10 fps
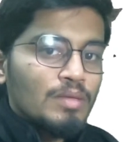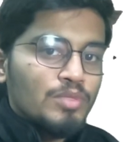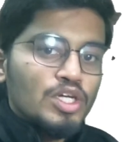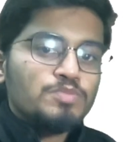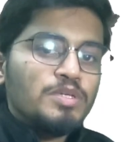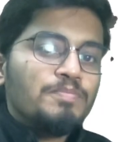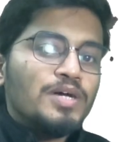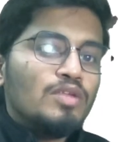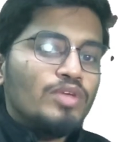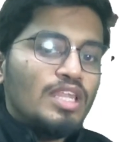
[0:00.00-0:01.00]
because
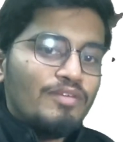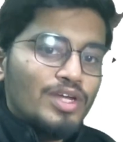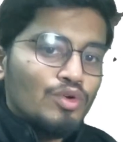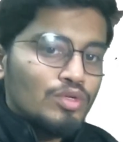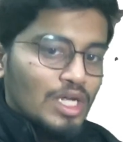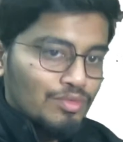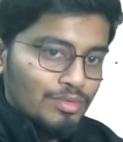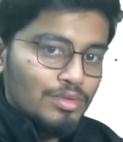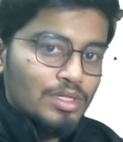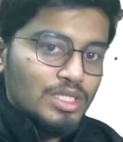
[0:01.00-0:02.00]
people will never go
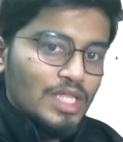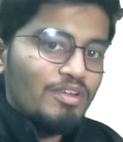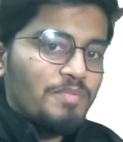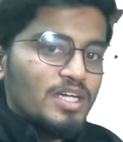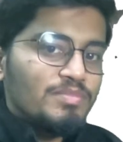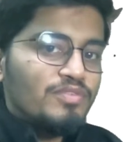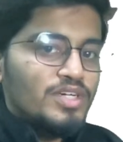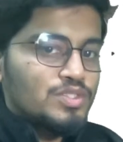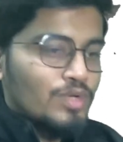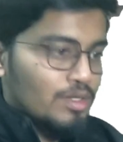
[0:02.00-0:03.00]
down, they will pick up the
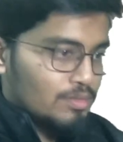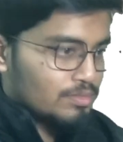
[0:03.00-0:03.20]
first one.